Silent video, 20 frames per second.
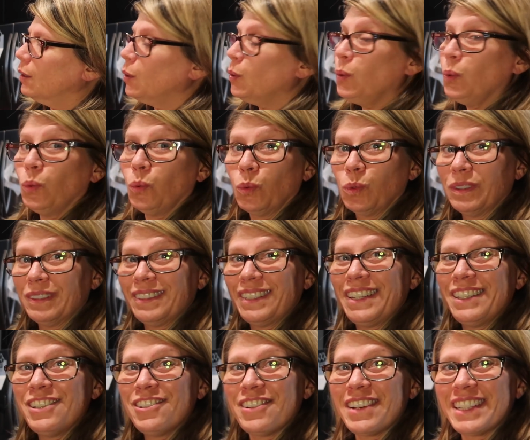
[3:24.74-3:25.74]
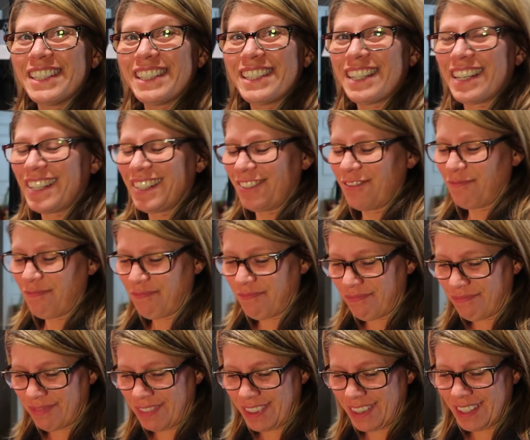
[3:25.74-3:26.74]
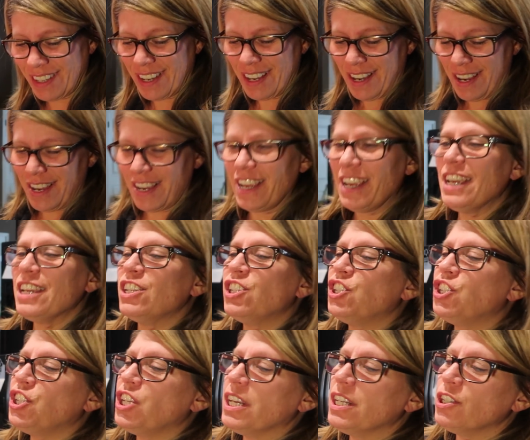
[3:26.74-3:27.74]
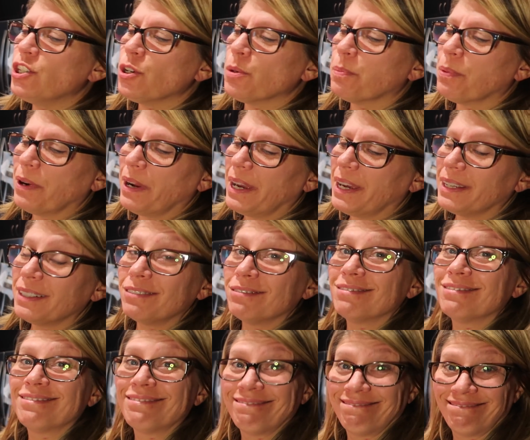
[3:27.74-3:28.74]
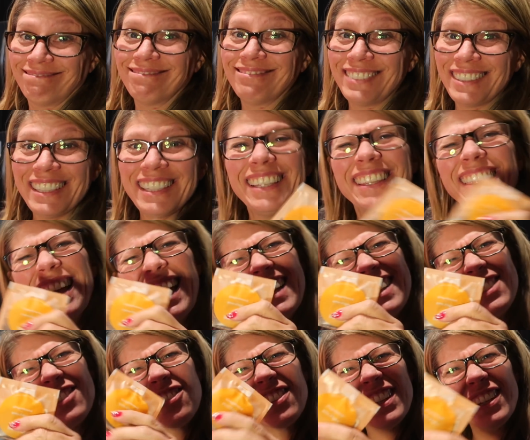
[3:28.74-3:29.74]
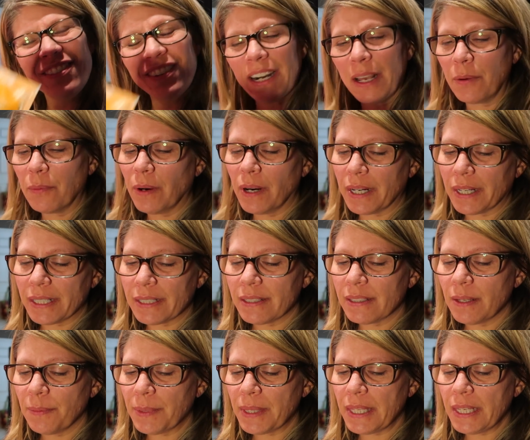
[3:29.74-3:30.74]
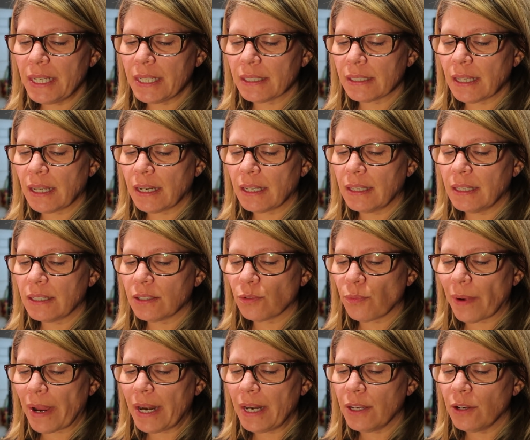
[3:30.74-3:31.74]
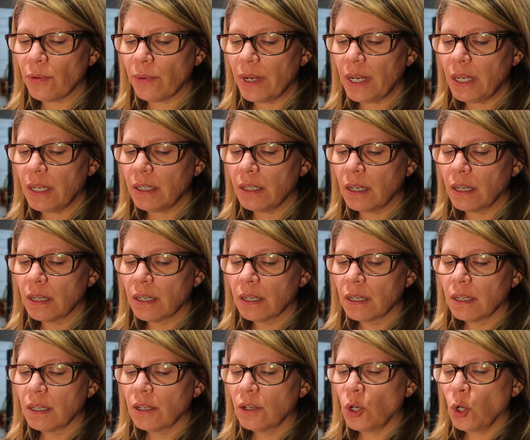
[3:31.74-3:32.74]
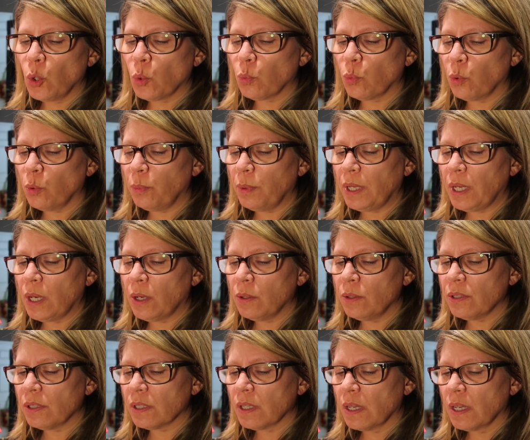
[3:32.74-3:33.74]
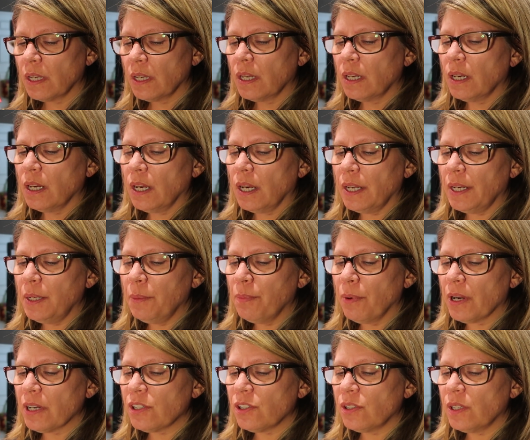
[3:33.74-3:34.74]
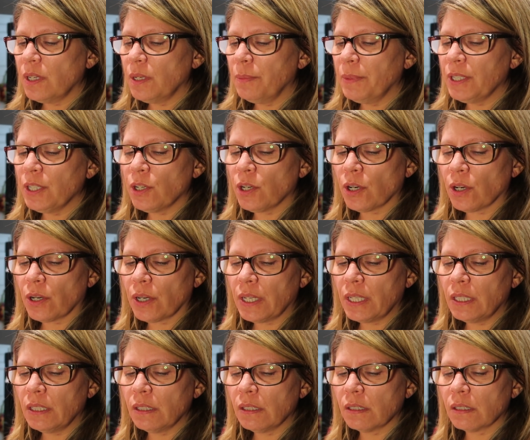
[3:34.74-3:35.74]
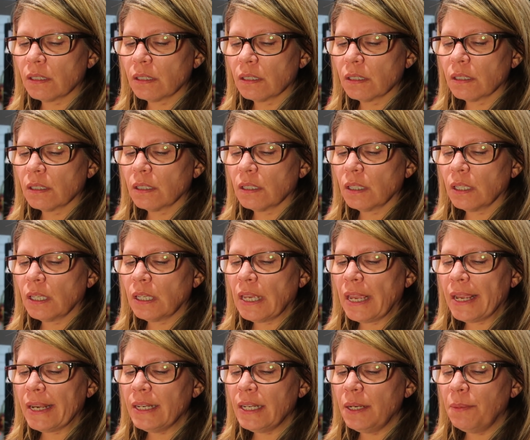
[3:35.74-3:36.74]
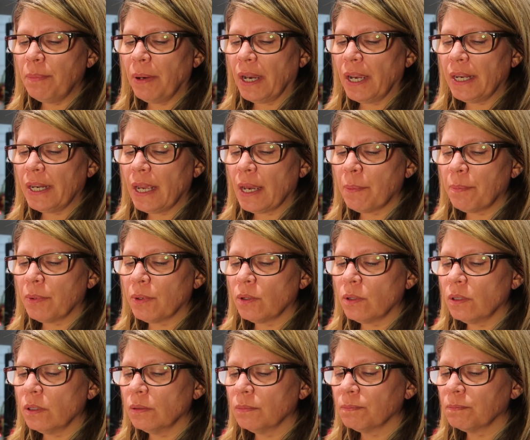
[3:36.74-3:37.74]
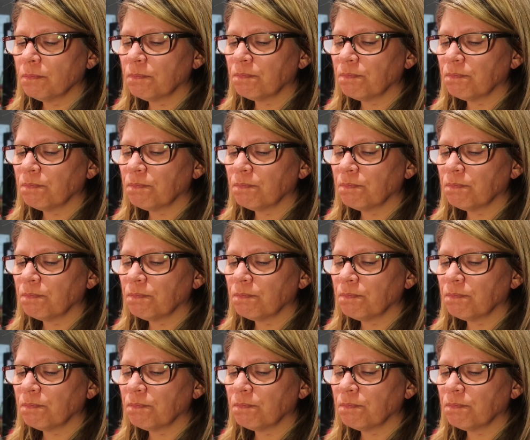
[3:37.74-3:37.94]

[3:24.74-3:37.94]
Oh, interesting. Gingerbread. See, that's really what I wanted. Some of these, a lot of these. Red and green Rubios, honey brushed cinnamon currants, candied pineapple,